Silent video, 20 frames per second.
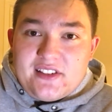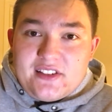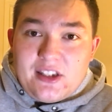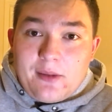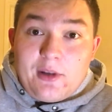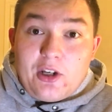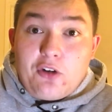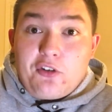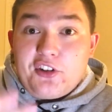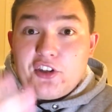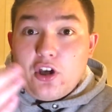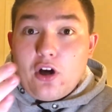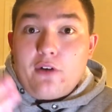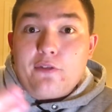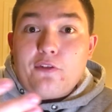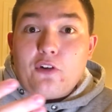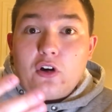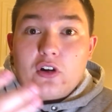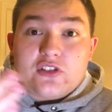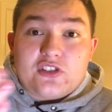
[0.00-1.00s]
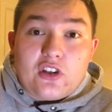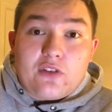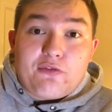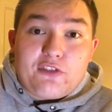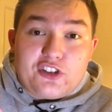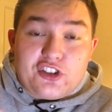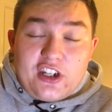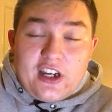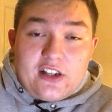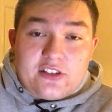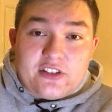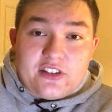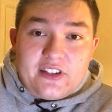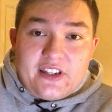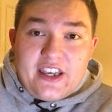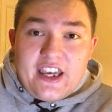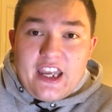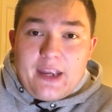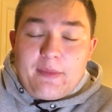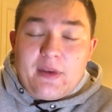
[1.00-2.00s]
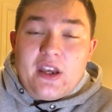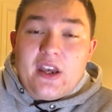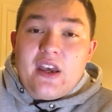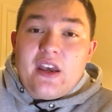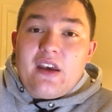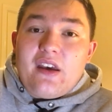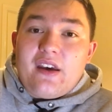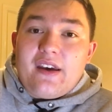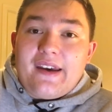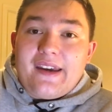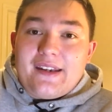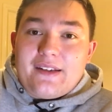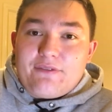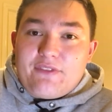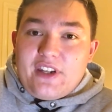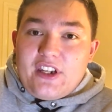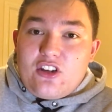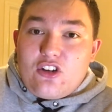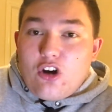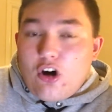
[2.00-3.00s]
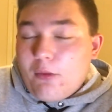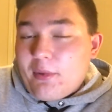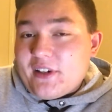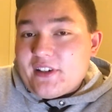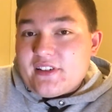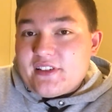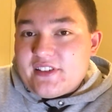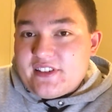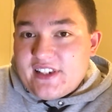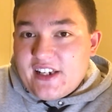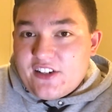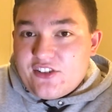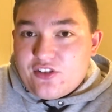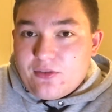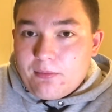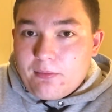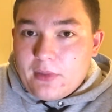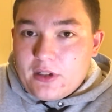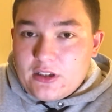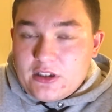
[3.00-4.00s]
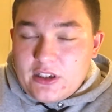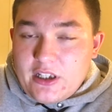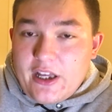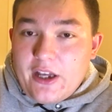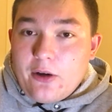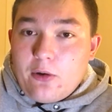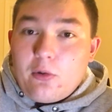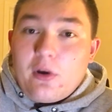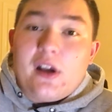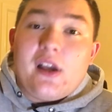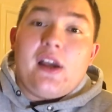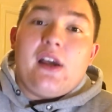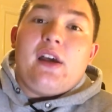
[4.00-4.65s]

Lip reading: Let me know your thoughts on the Charlton game in the comments section below.